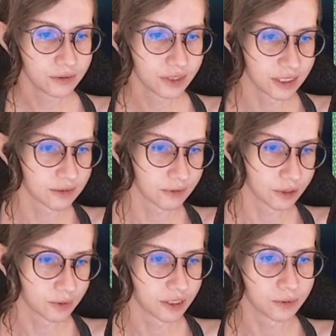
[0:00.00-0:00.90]
states for
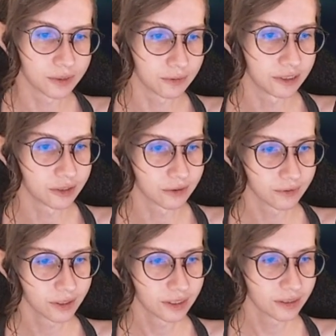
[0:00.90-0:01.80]
2023 so
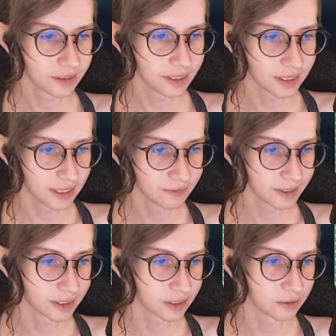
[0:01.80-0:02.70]
far, leading
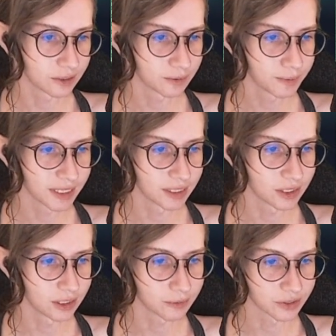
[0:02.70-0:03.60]
advocates to expect
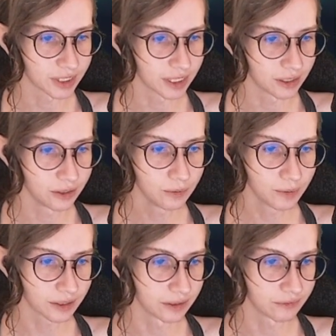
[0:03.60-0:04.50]
this year will set a new
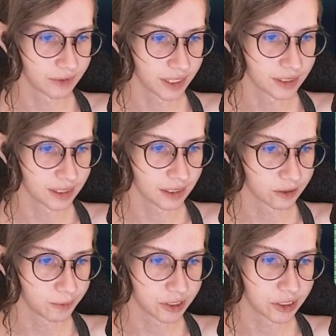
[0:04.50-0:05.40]
record for
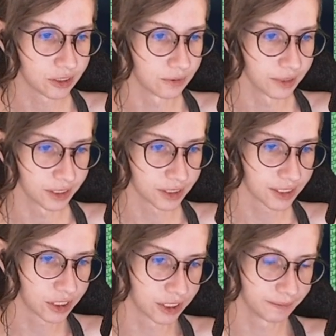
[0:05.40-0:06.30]
anti-LGBTQ
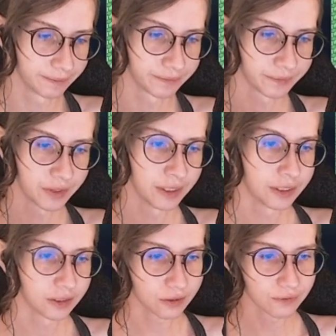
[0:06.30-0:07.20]
legislation.
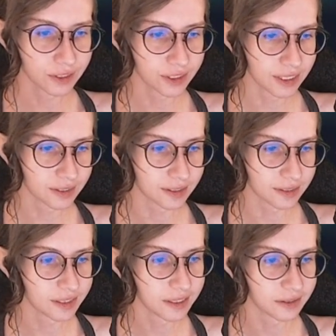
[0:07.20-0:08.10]
So far, Texas
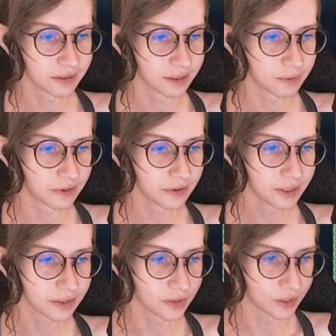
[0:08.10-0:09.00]
has taken the lead with
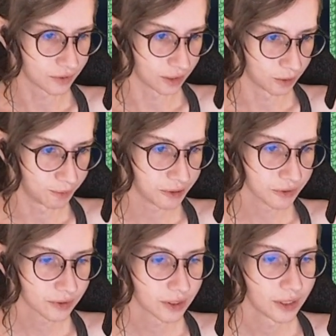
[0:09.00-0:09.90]
36 such
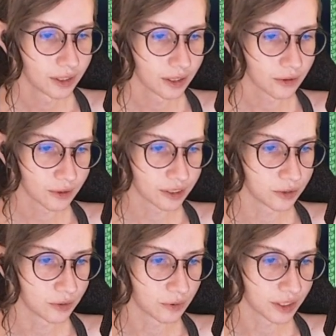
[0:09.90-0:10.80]
bills, according
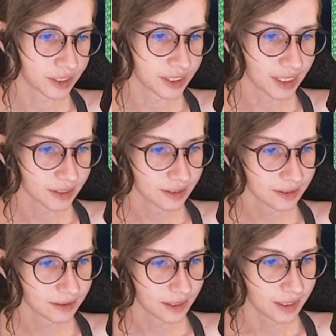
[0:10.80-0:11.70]
to Equality
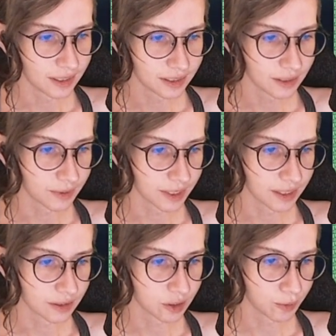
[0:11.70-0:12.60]
Texas, a
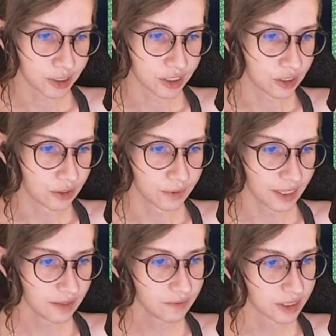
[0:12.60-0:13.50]
statewide LGBTQ
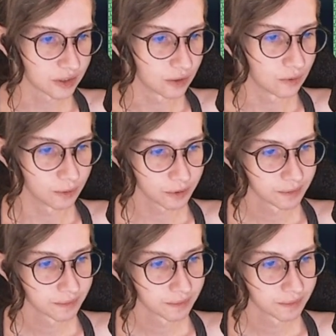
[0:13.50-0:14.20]
advocacy group.